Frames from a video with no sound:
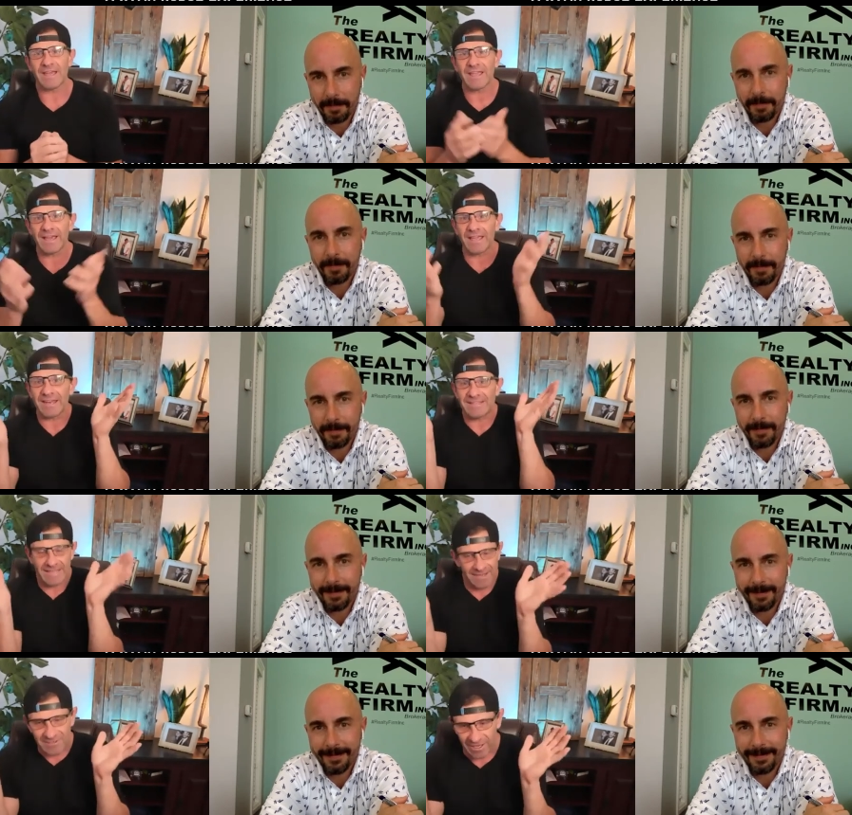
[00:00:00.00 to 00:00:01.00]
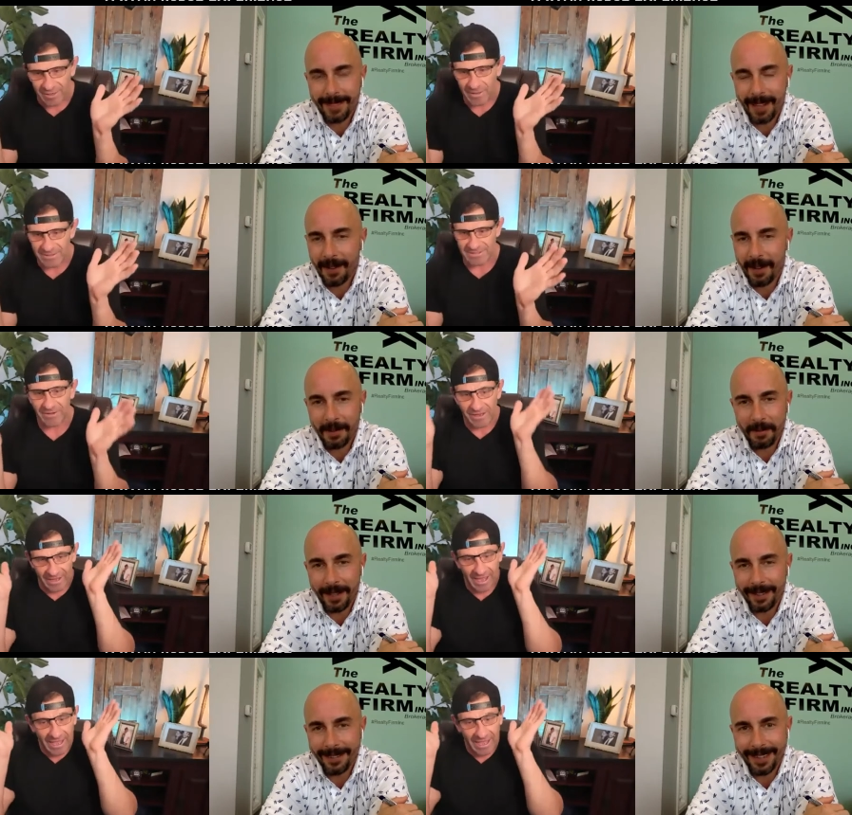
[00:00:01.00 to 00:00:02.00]
Speaker 1: i, I get excited talking about this i love it
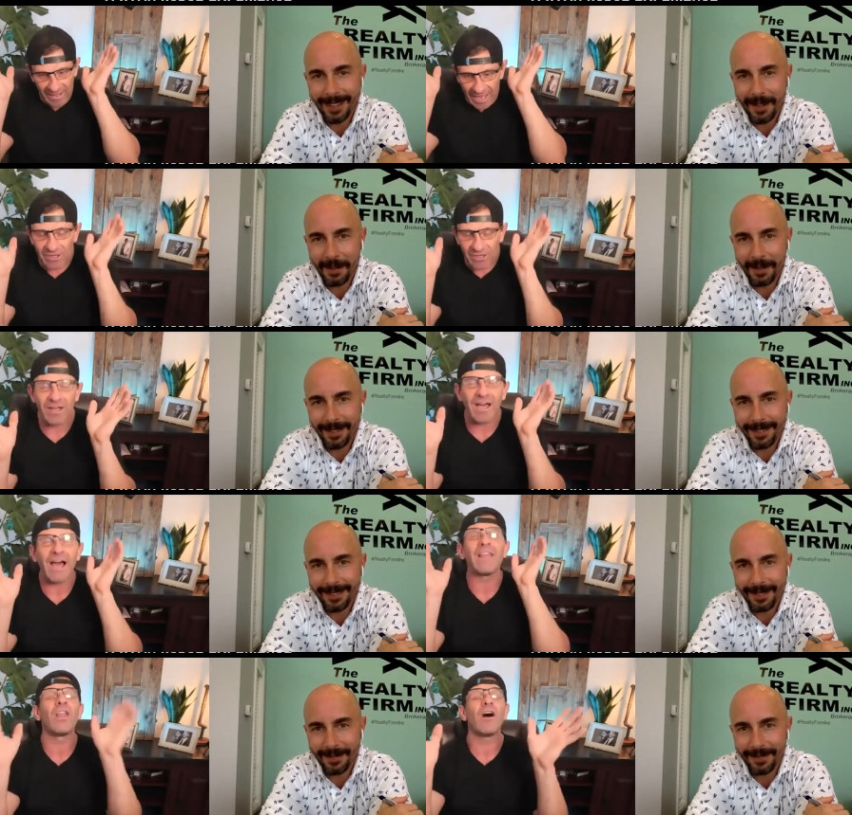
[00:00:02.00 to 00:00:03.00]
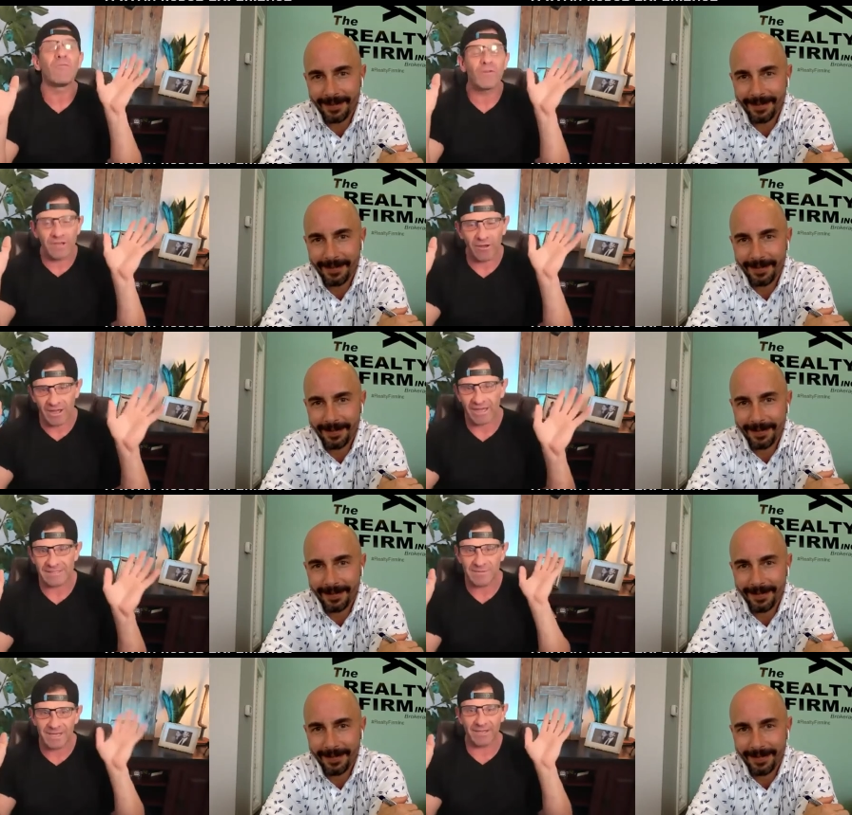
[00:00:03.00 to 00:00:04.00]
man I, I love I, it i love video guys
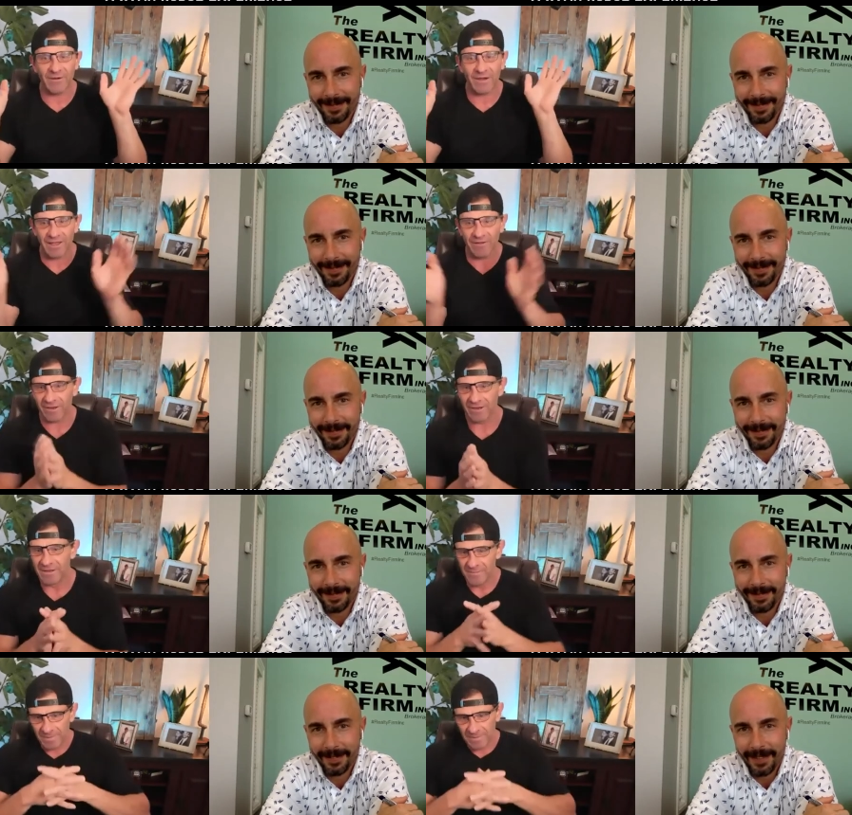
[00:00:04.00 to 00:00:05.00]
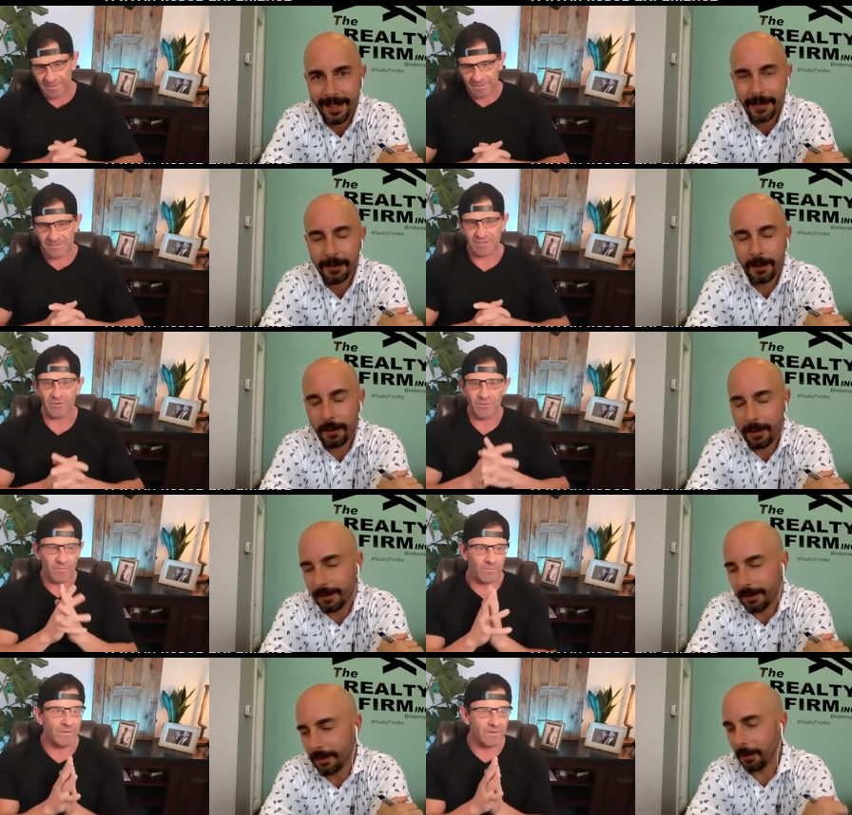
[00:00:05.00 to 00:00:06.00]
i'm telling you i love it
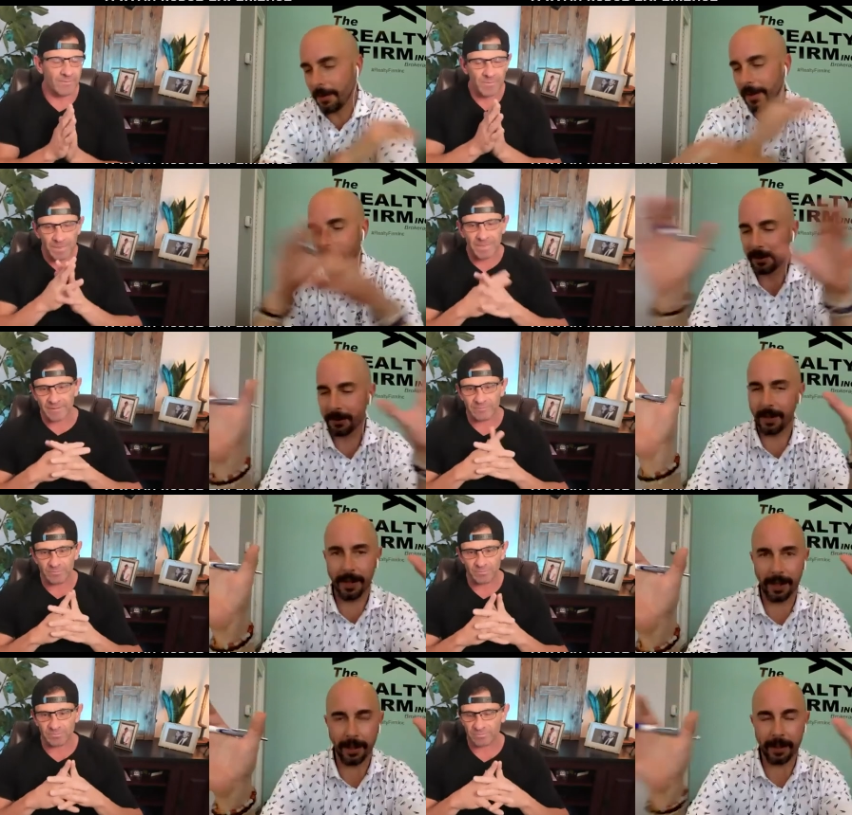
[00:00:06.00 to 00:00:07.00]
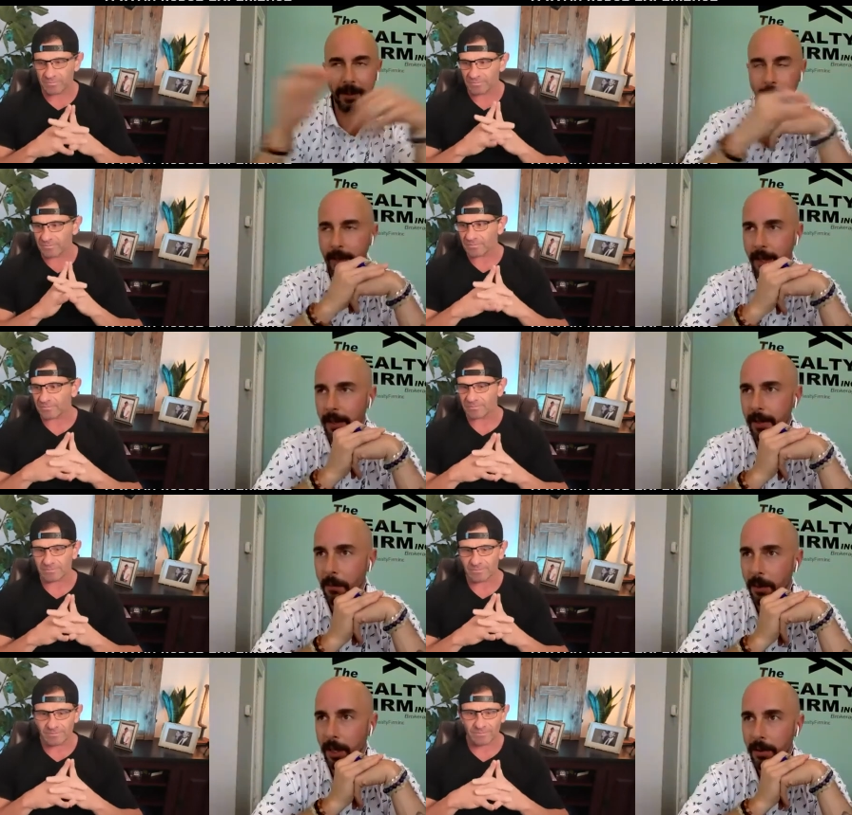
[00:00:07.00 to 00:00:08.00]
so
Speaker 2: so, so here's the thing you know and, and
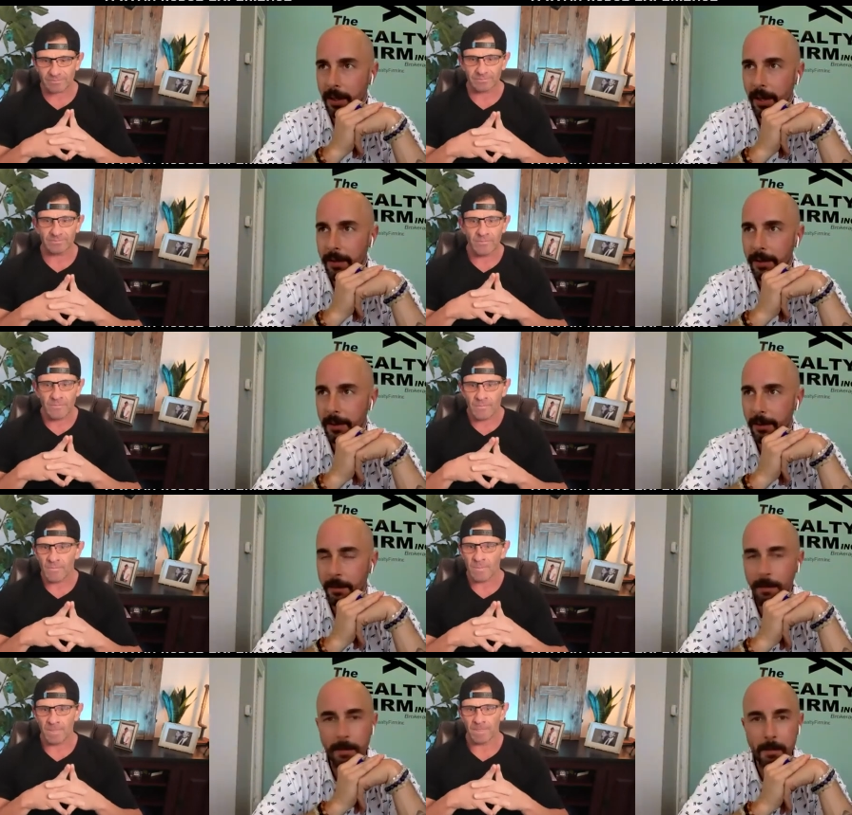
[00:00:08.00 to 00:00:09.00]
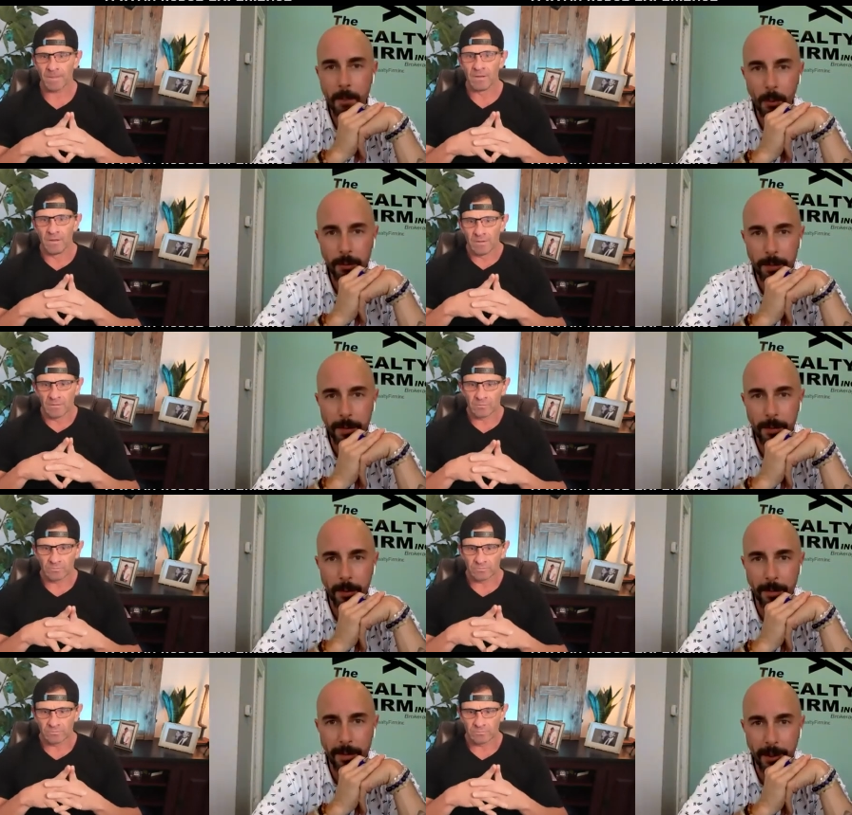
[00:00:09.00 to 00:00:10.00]
and when i look at you know most
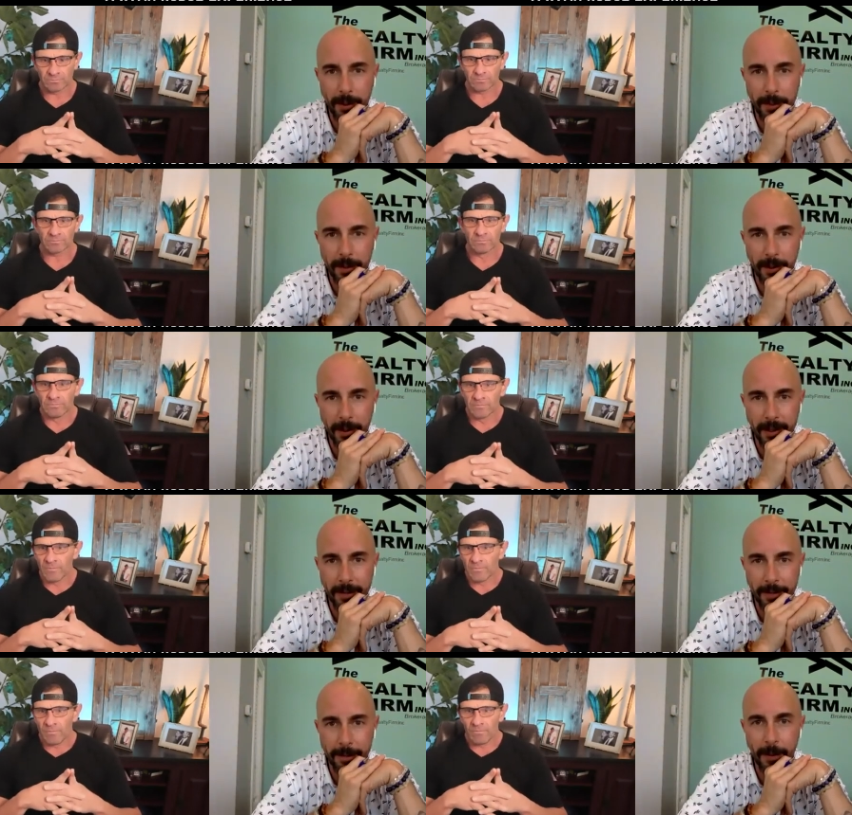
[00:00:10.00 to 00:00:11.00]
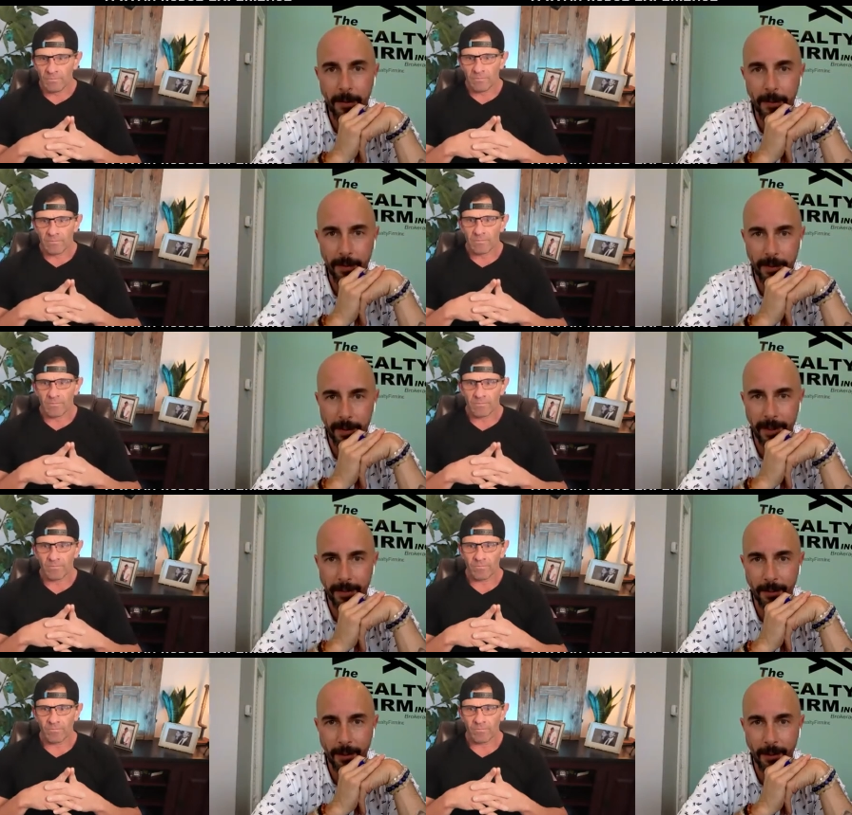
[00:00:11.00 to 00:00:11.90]
people are very, very fearful of getting in